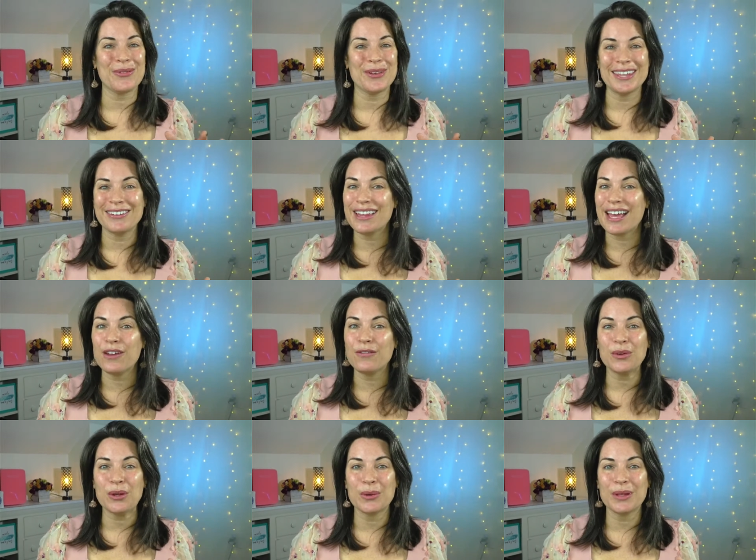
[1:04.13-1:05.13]
in there live
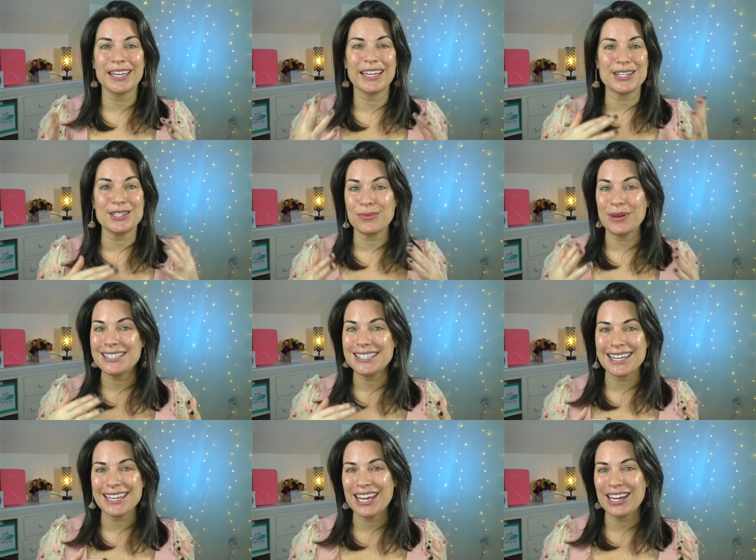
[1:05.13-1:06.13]
frequently and I do my
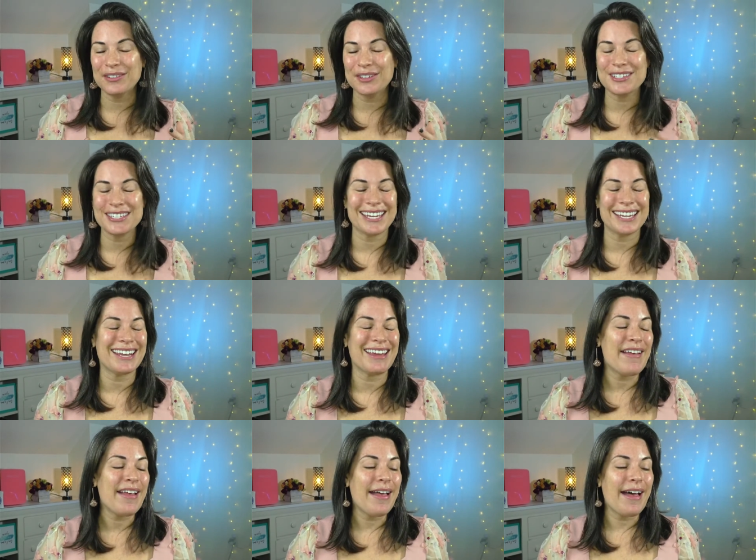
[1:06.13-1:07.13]
skincare routine.
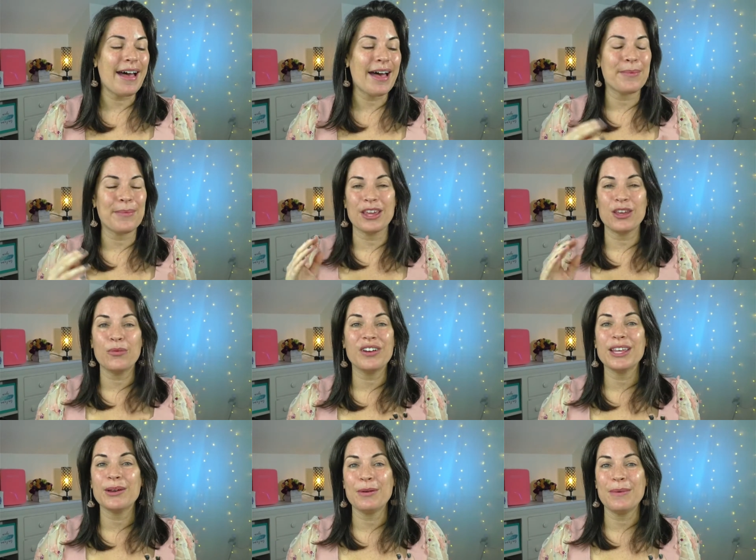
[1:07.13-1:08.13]
You
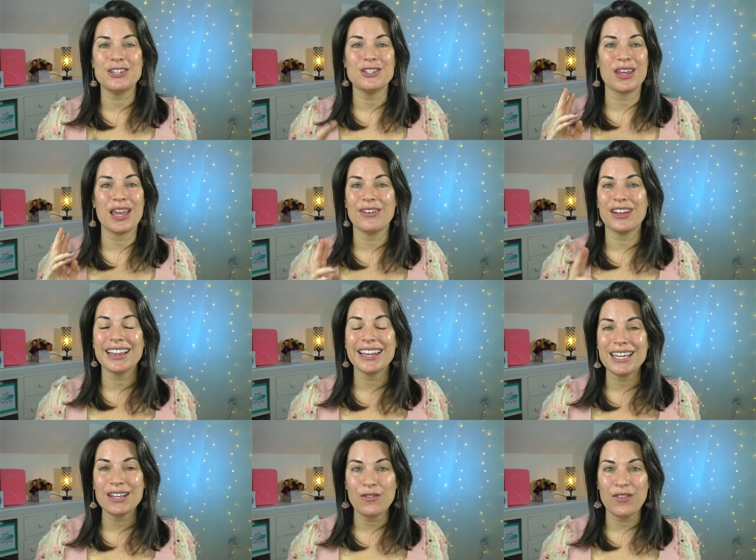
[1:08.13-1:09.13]
really want to make sure that you have a
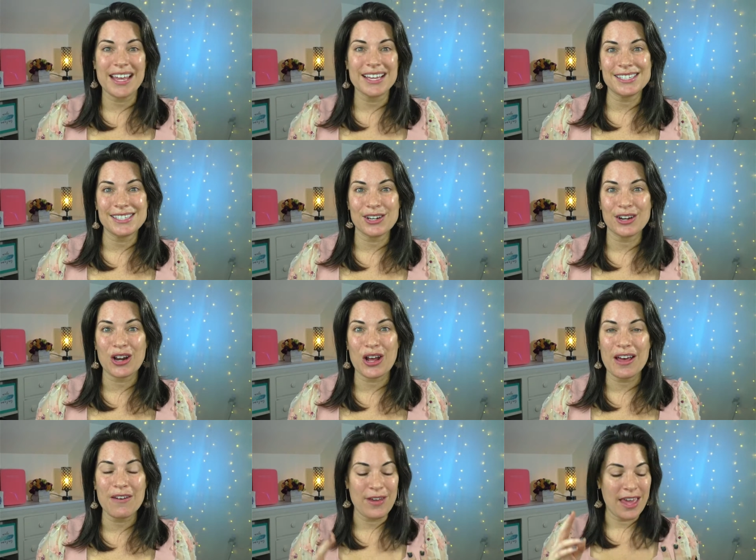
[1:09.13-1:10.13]
clean face to start
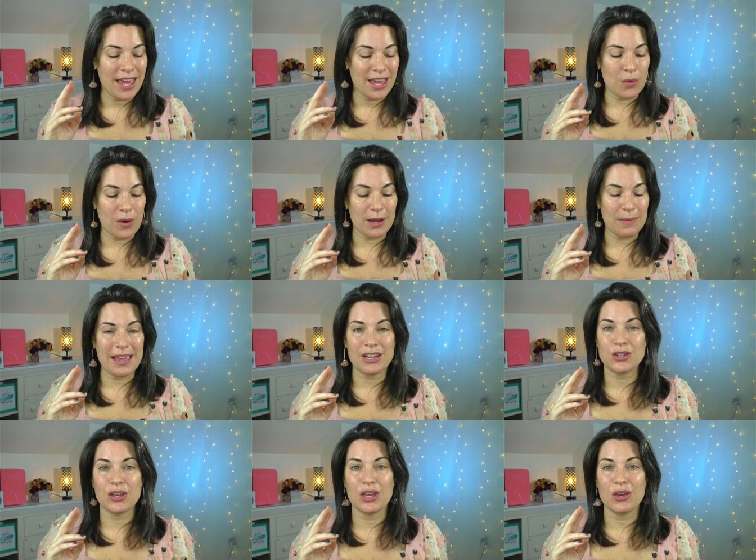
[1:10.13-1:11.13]
off. You want to make
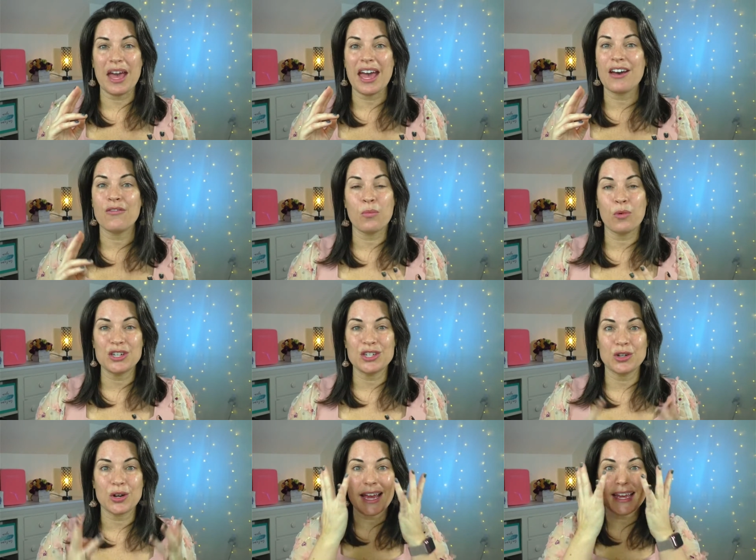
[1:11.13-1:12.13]
sure that you have
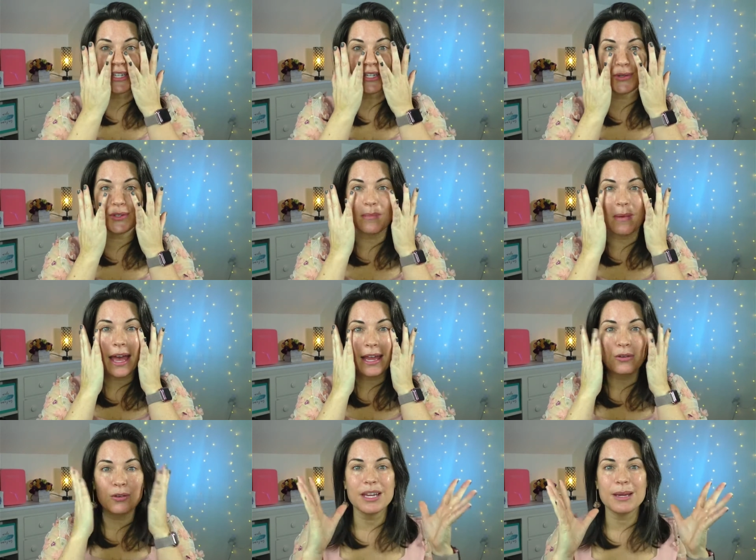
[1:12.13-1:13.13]
moisturized and use some eye
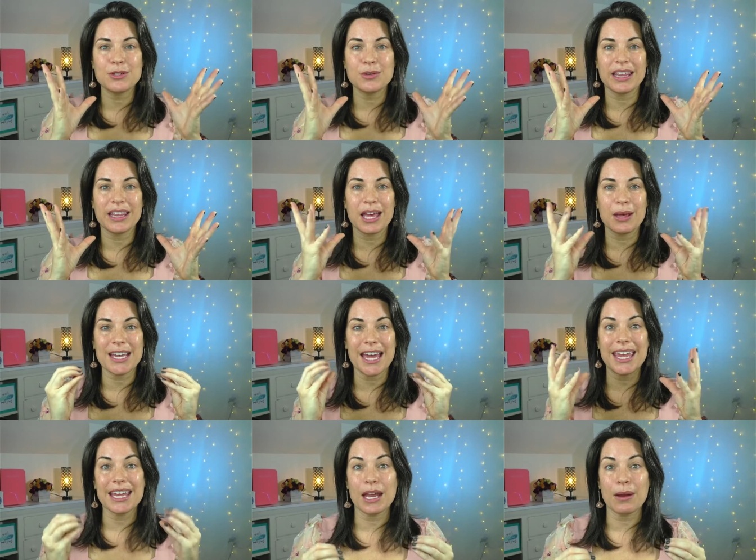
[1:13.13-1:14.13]
cream to really help
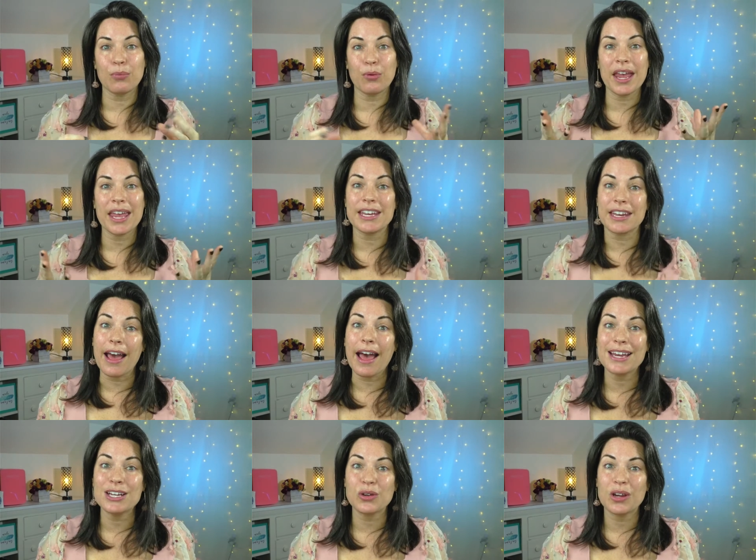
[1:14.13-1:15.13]
tighten and brighten and
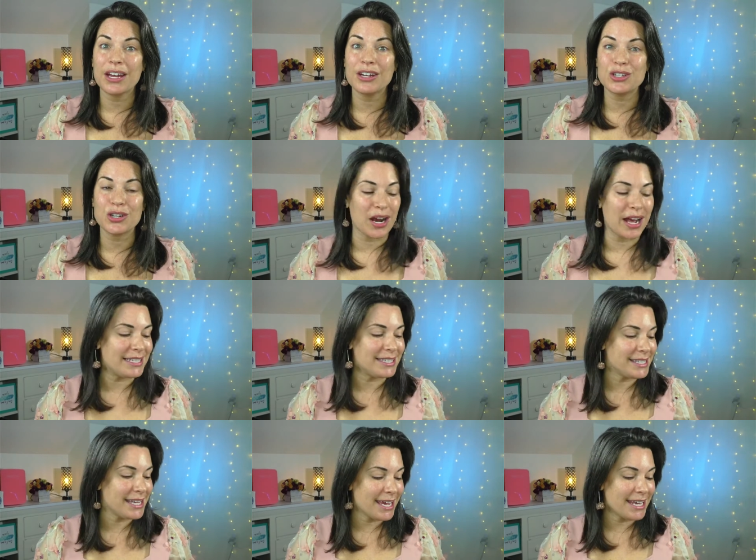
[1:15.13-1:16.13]
hydrate under your eye
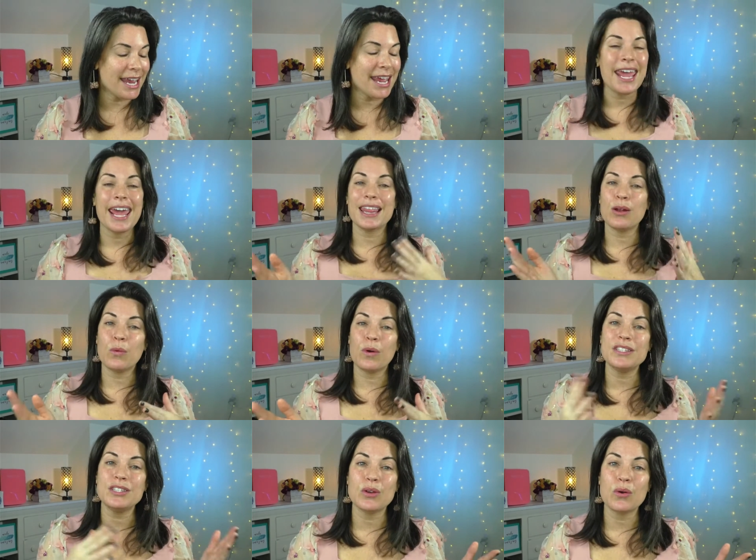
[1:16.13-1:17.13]
skin. And then
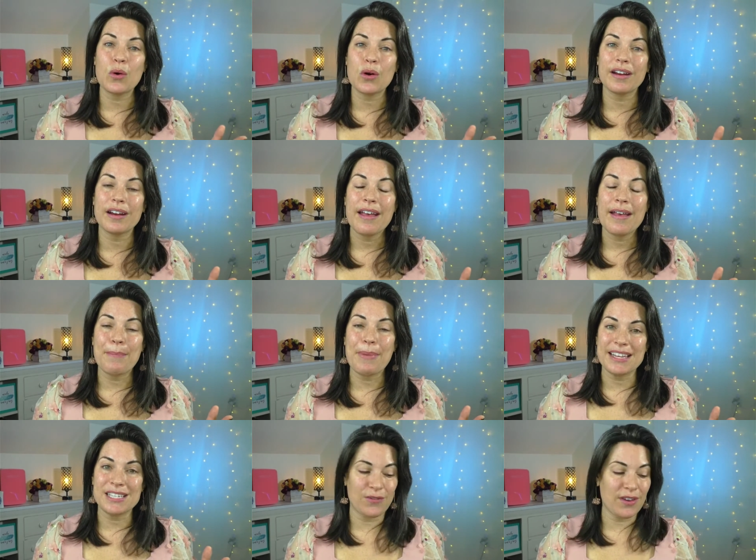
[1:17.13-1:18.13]
once your
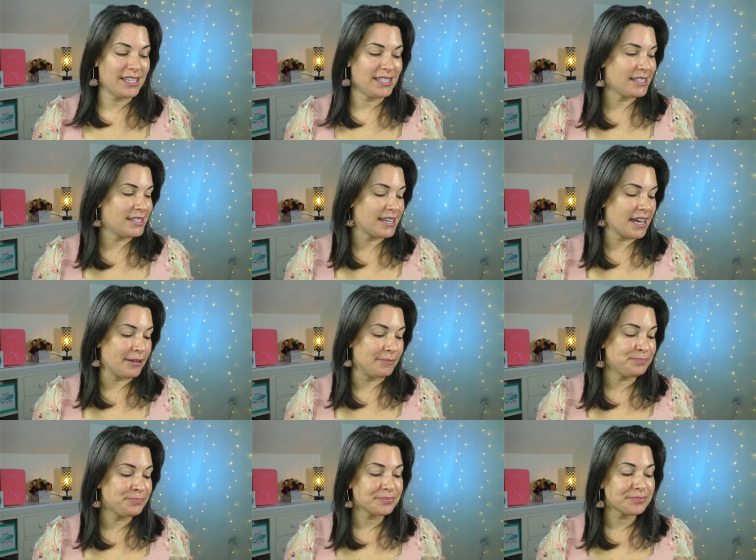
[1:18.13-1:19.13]
base face is done,